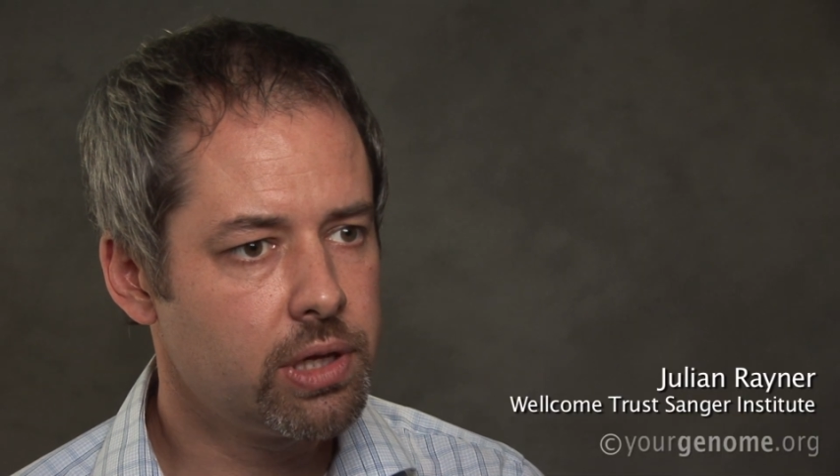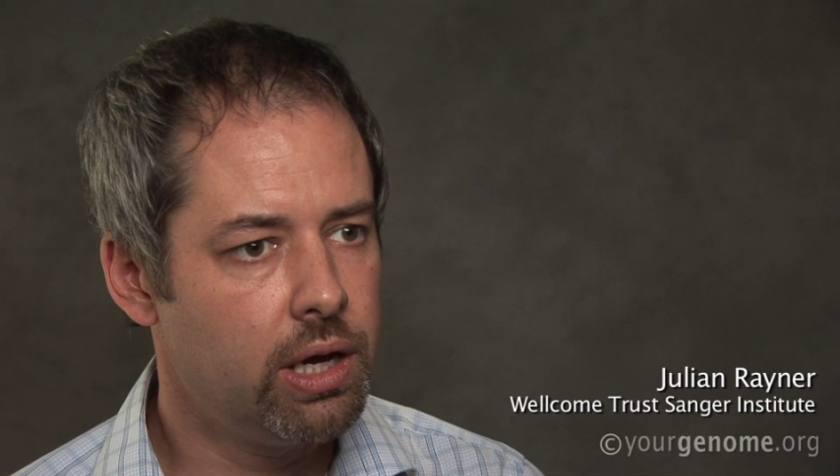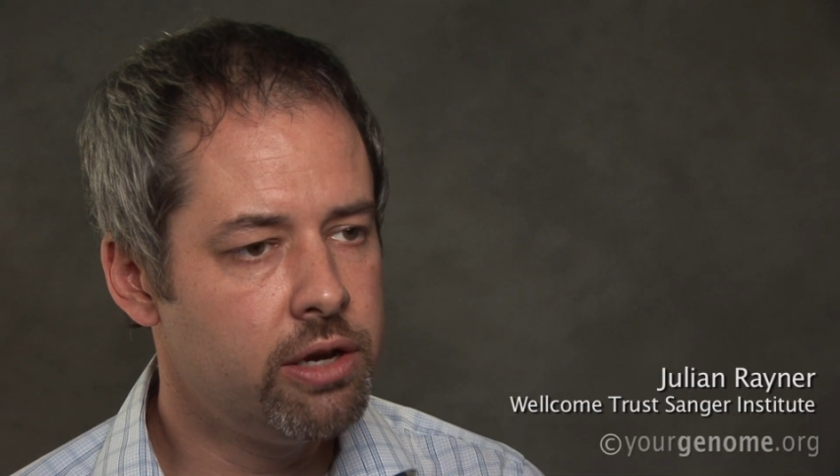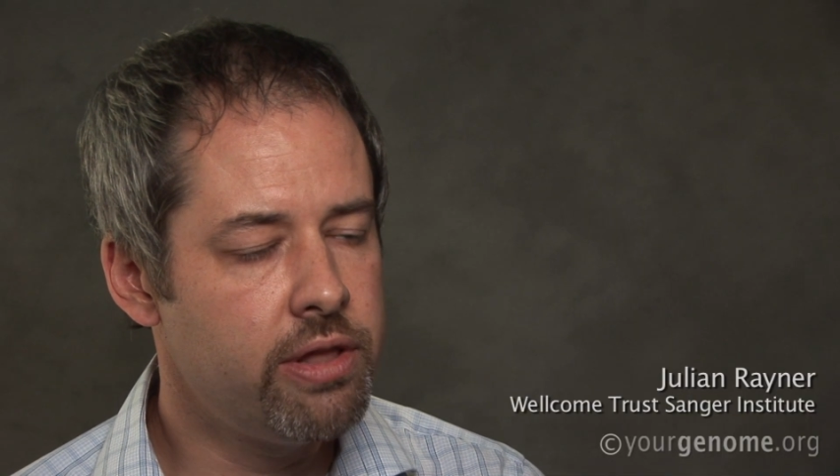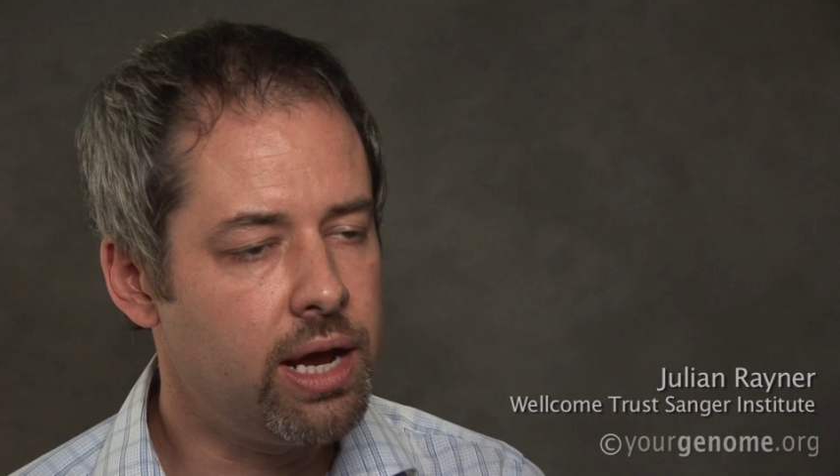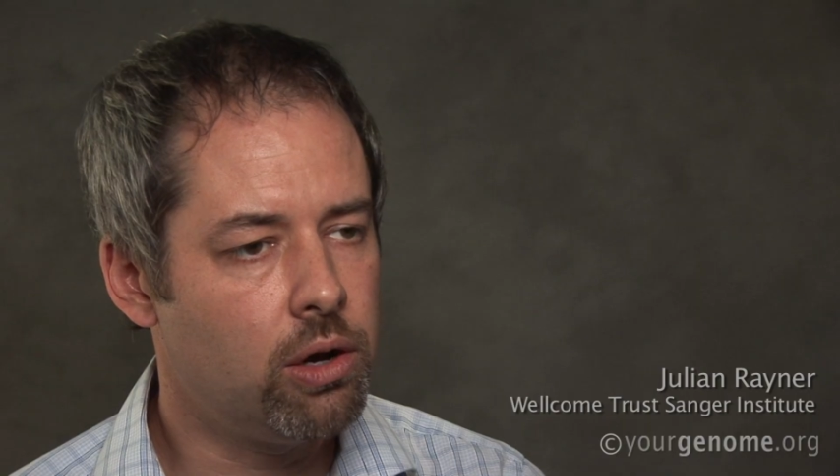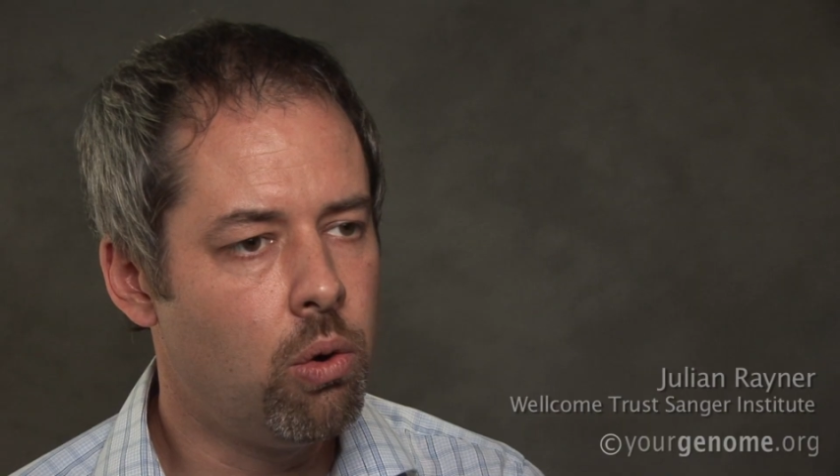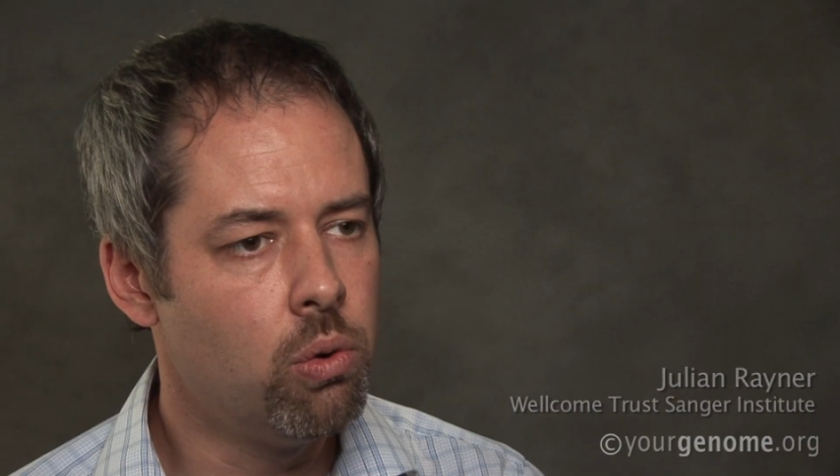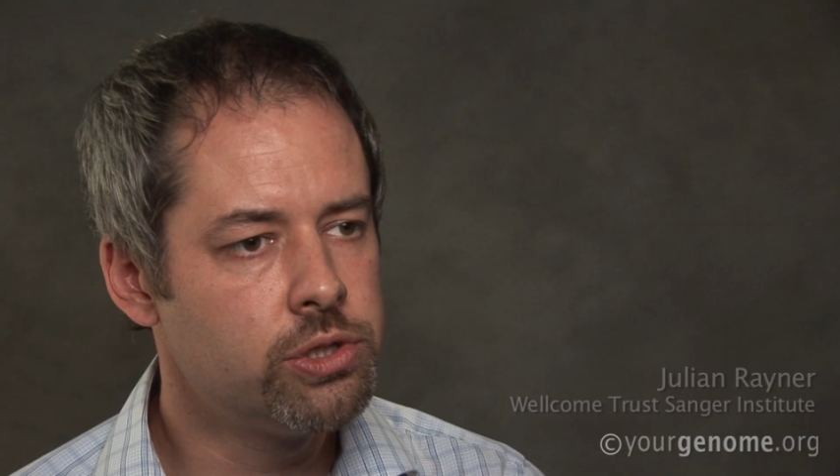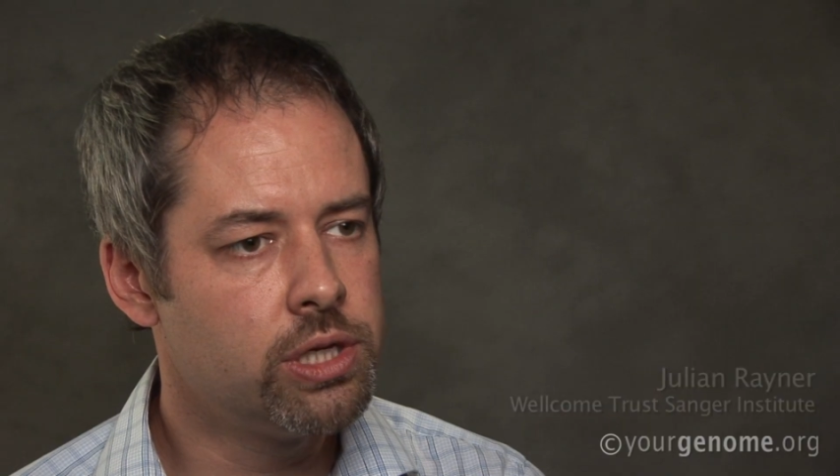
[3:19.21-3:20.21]
and that
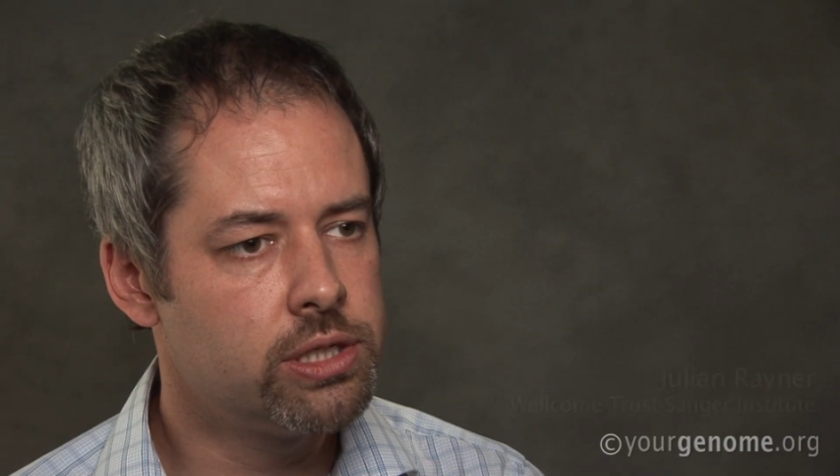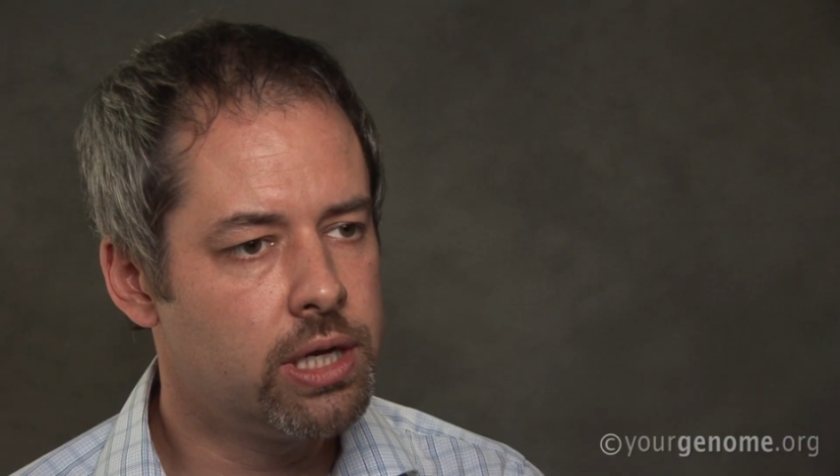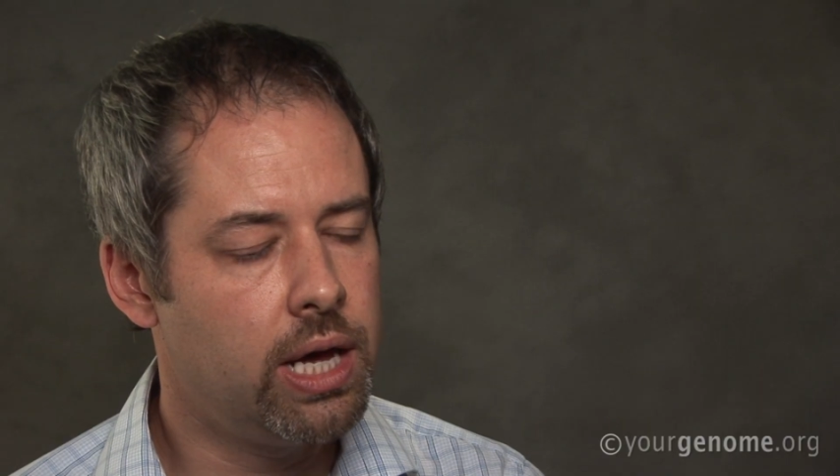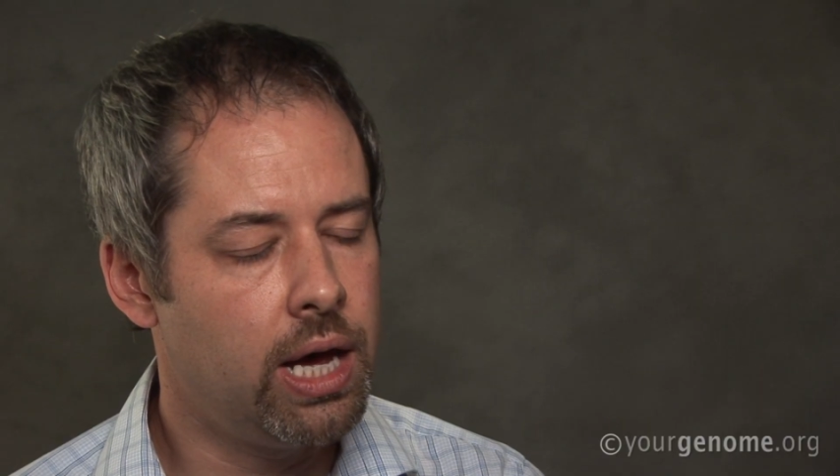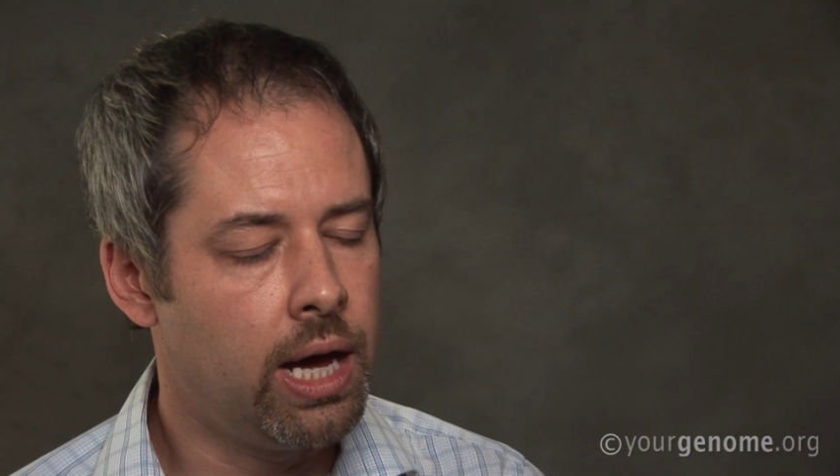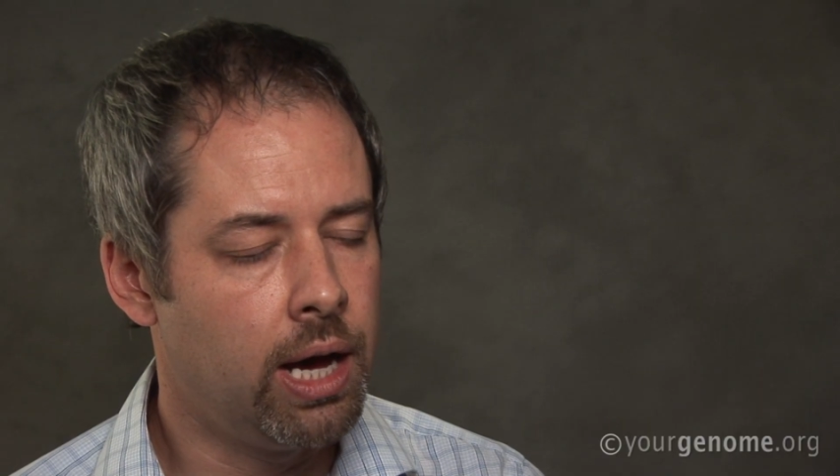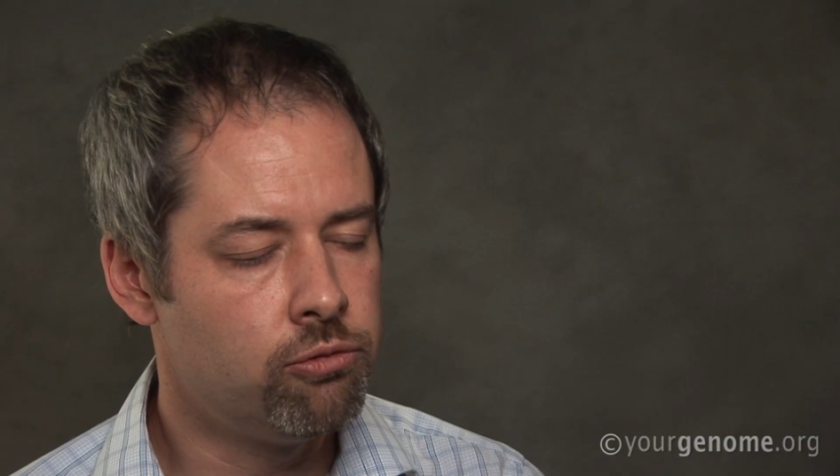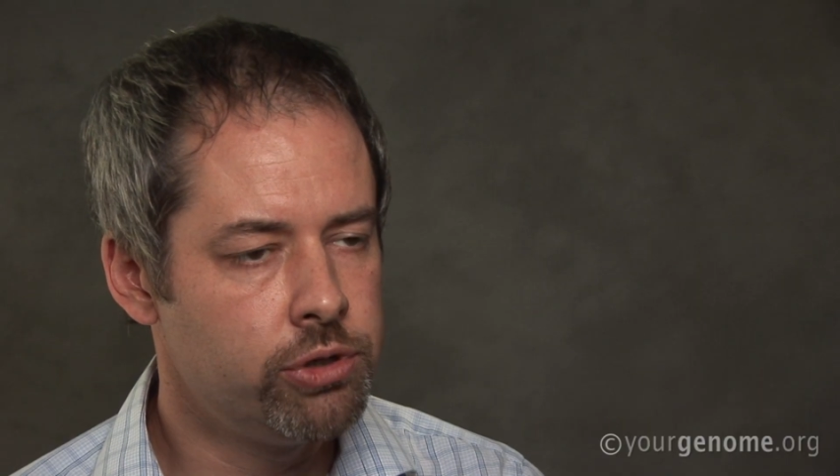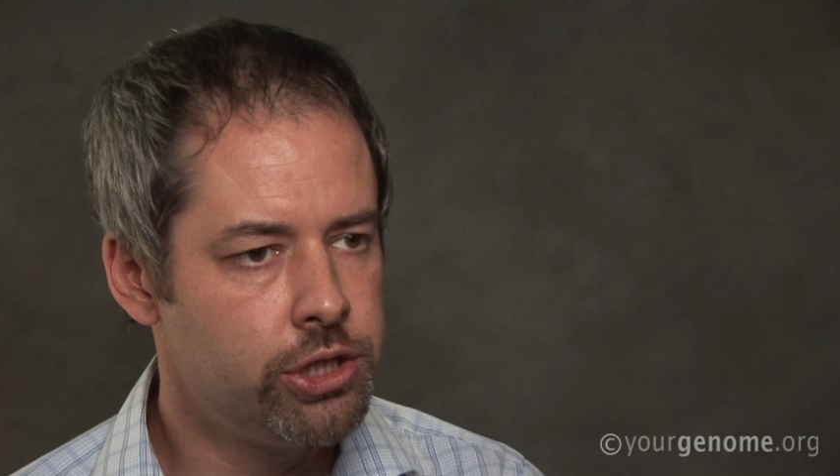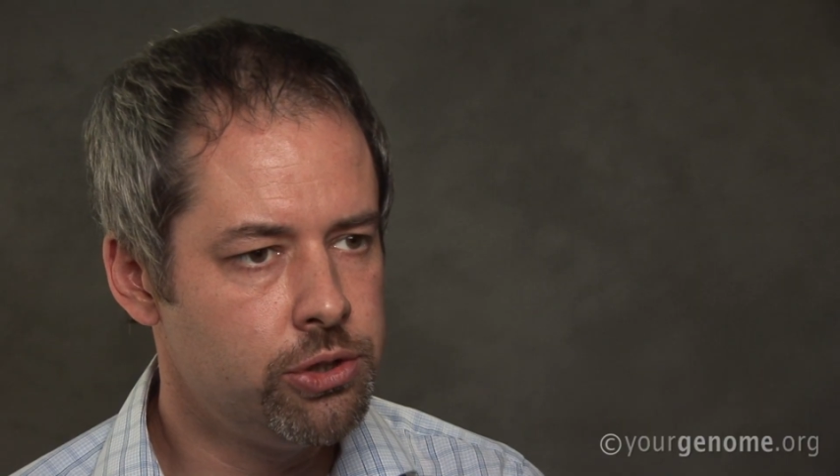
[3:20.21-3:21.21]
causes
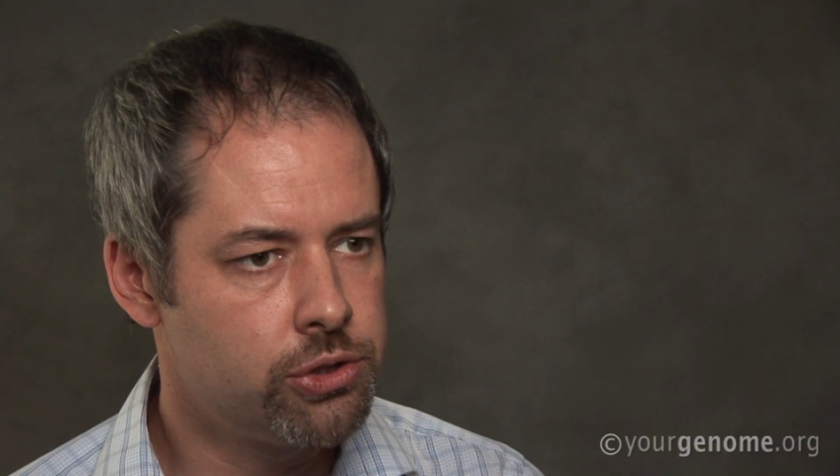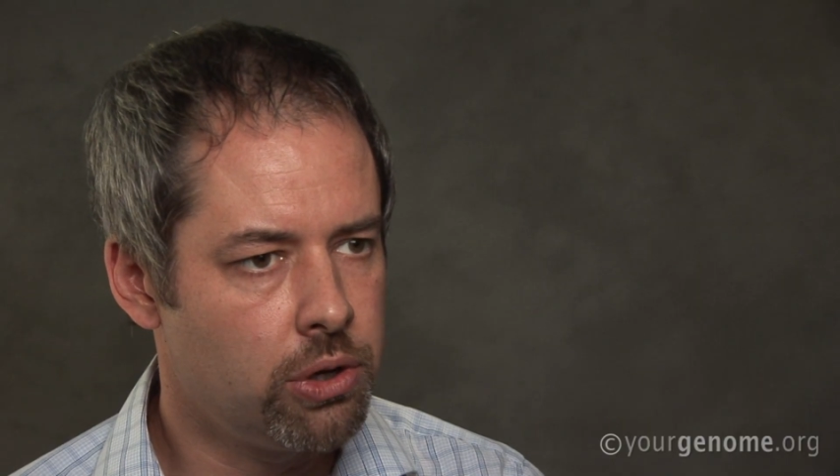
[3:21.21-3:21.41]
reduced